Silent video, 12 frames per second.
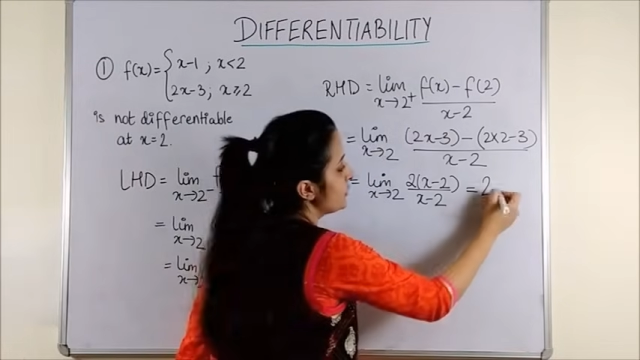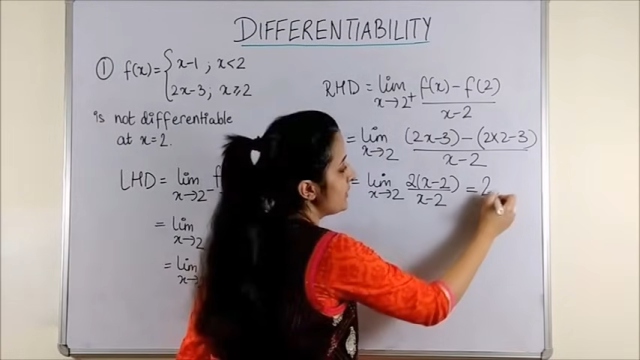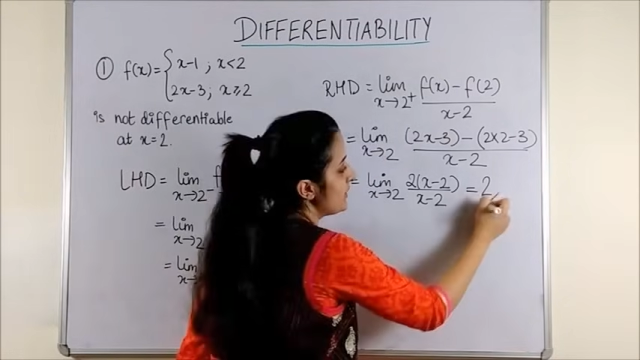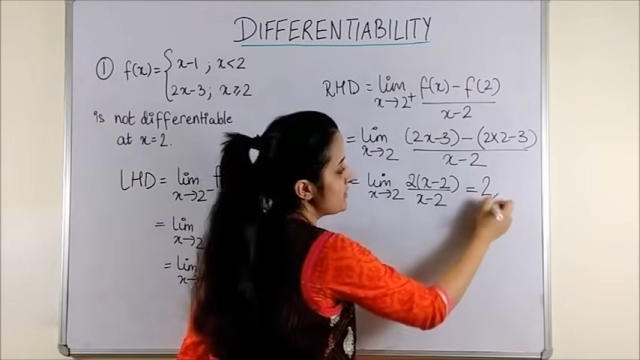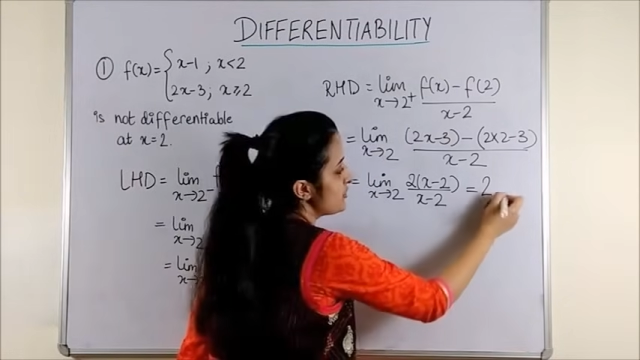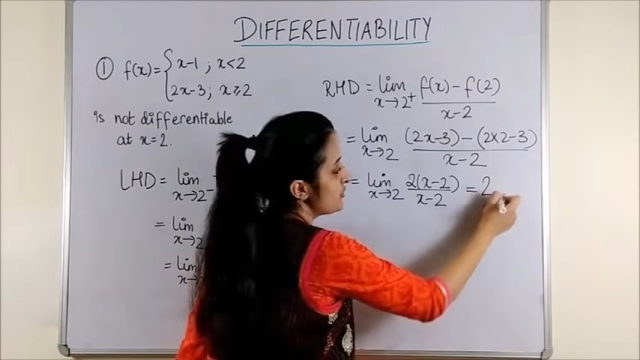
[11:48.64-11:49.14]
2
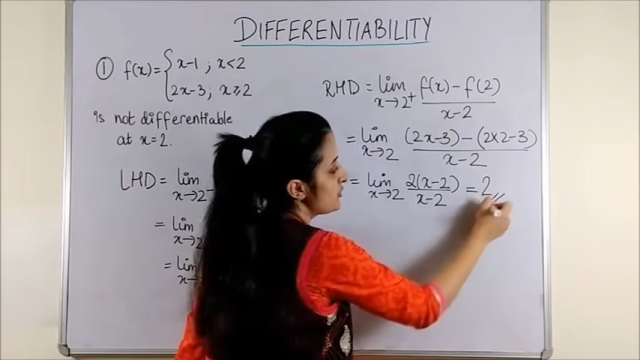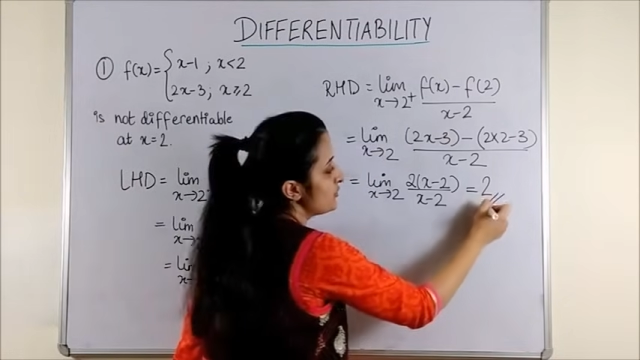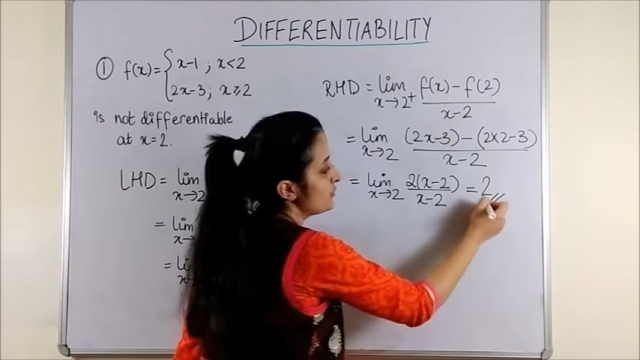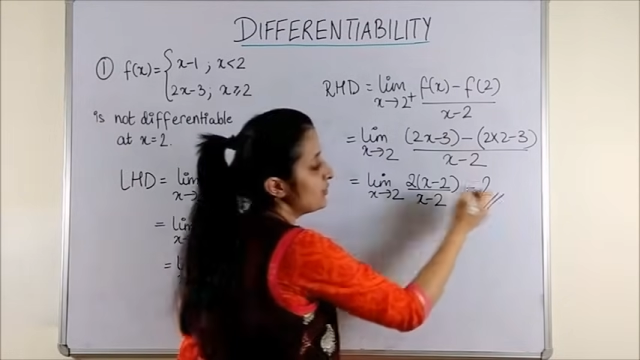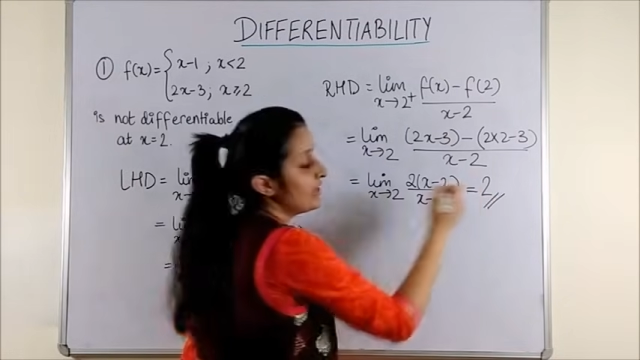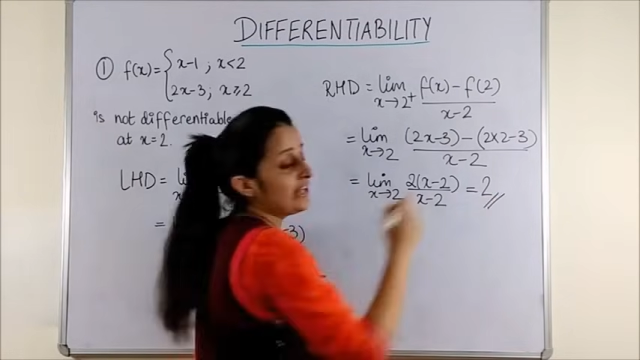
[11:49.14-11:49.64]
is
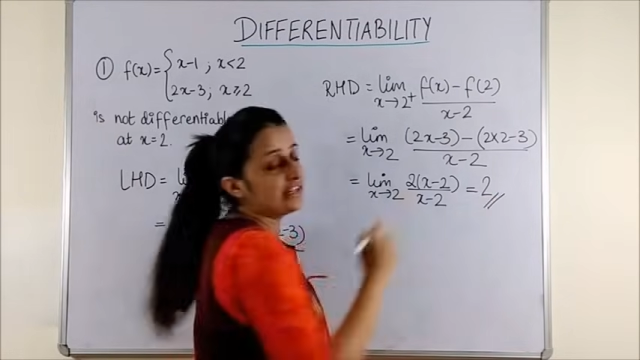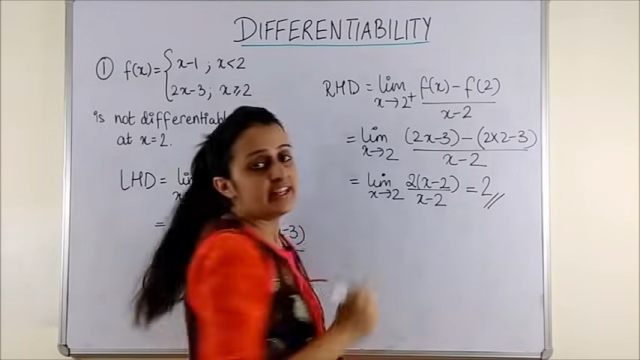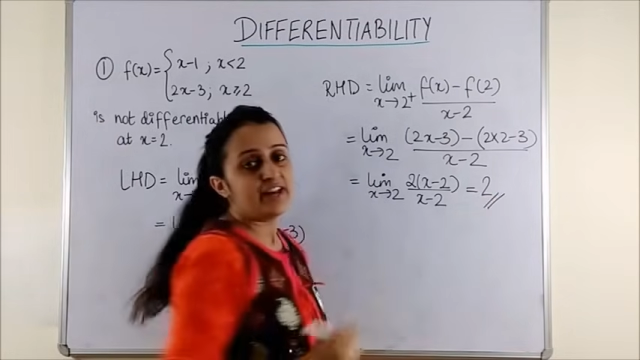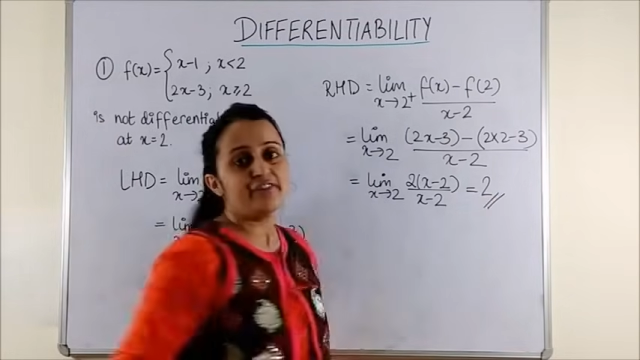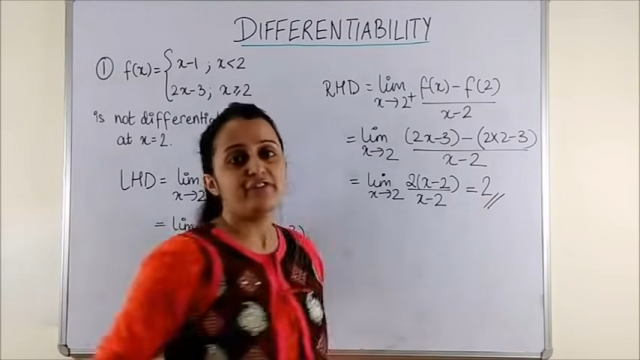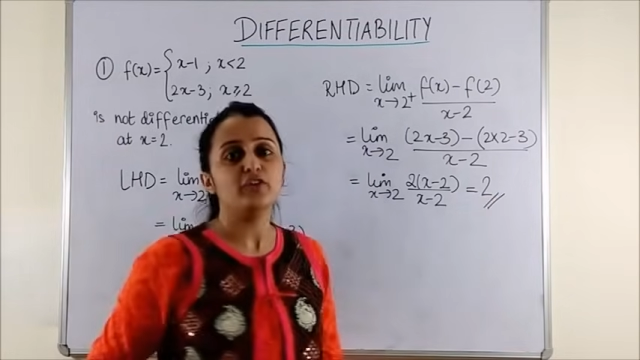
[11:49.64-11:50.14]
2,
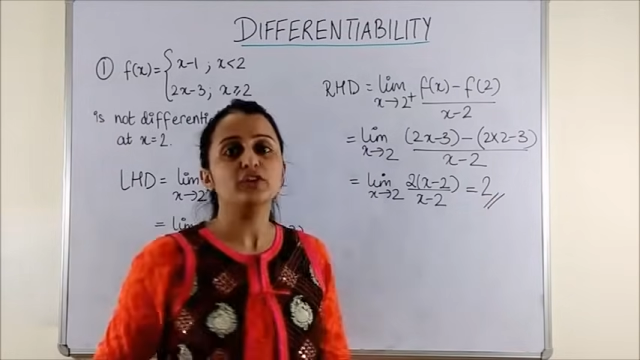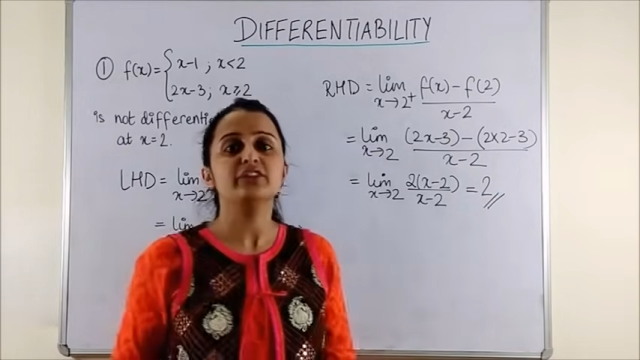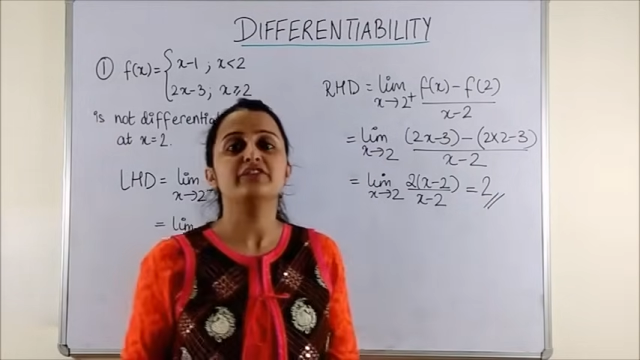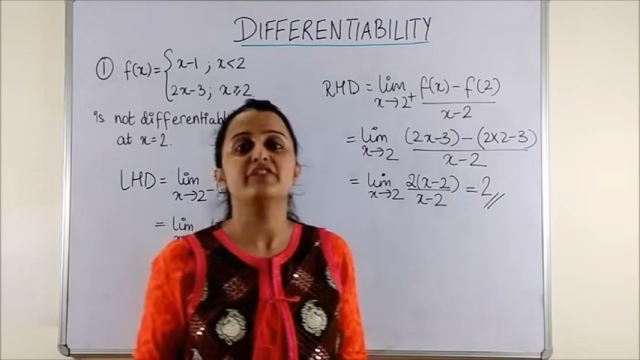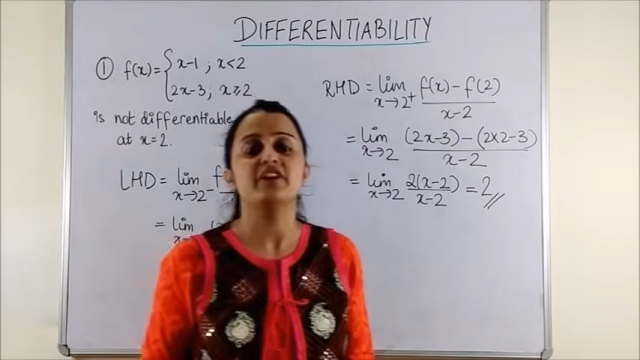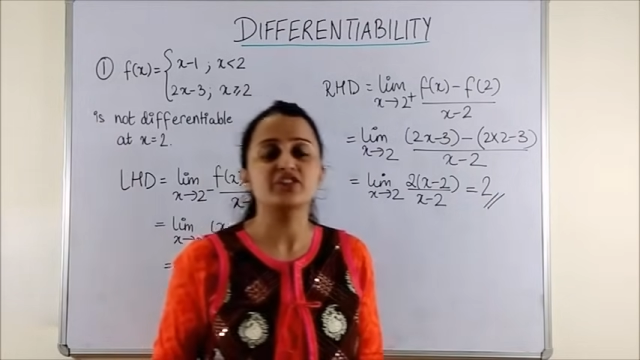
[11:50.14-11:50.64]
therefore
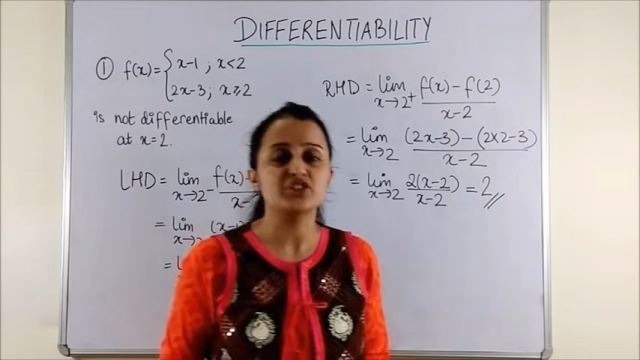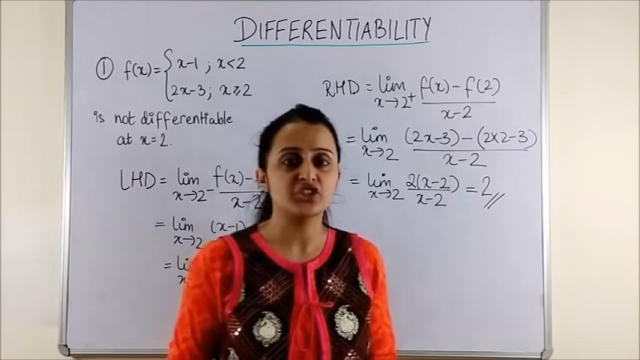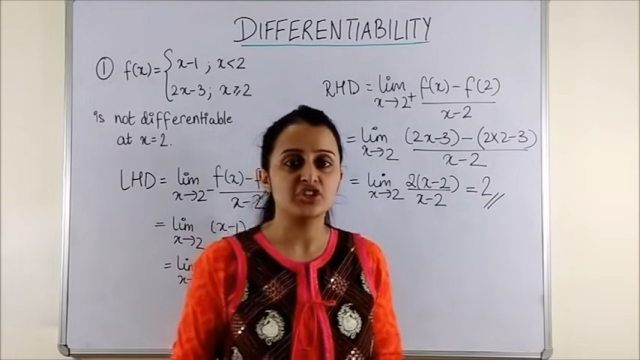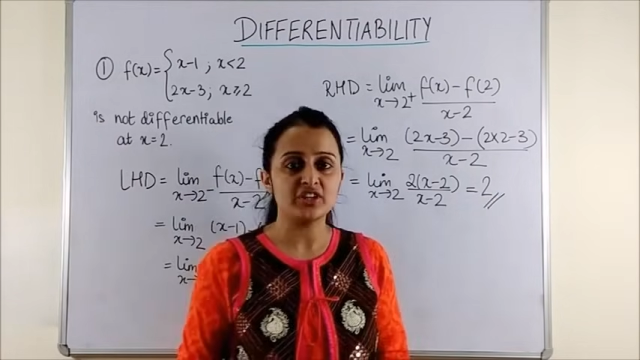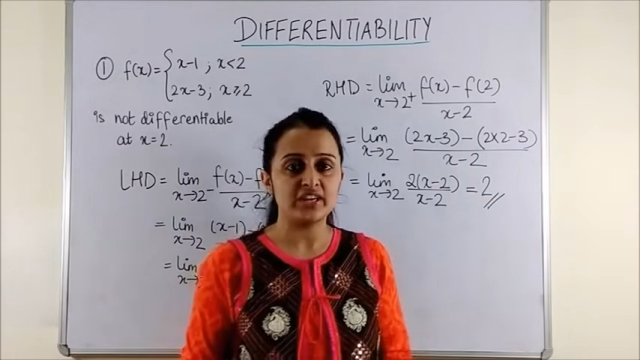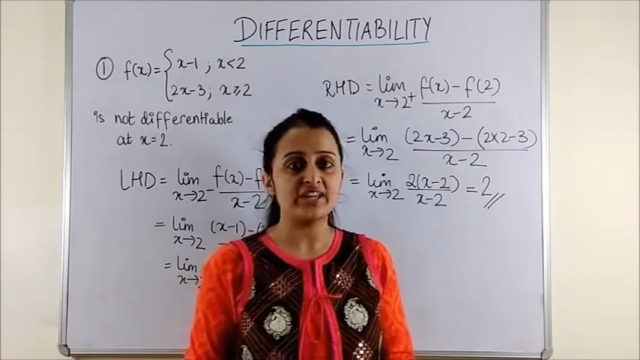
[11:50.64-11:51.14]
the
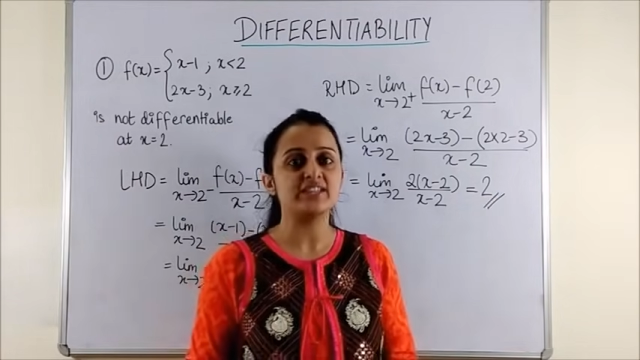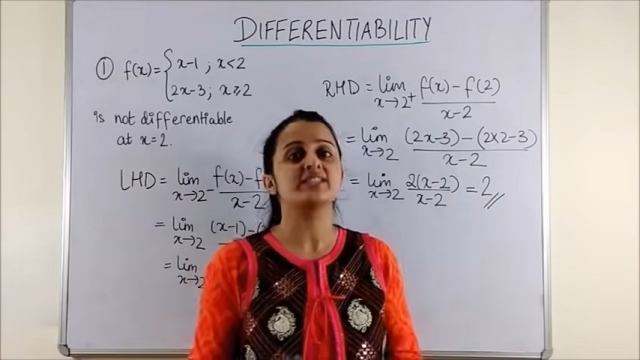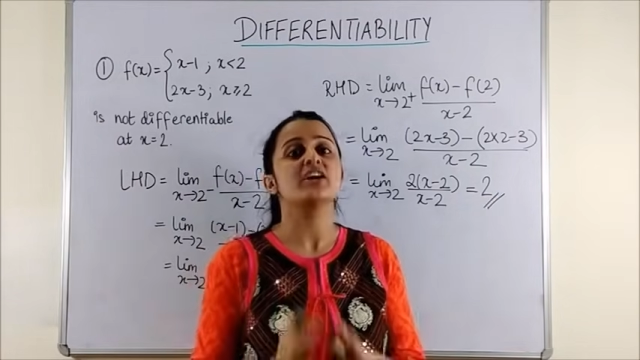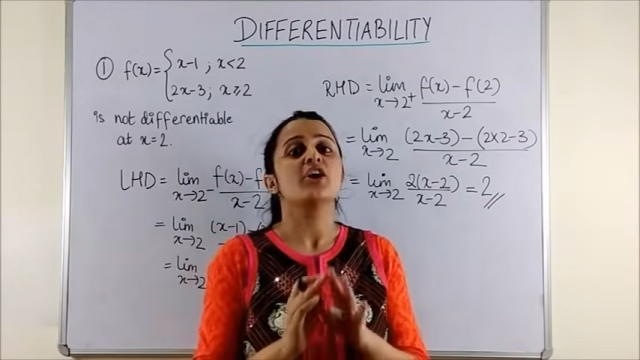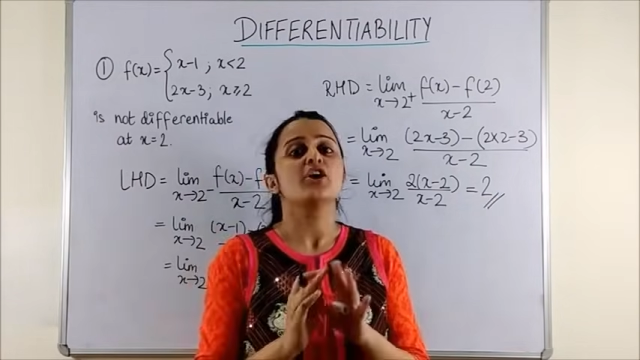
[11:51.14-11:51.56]
function is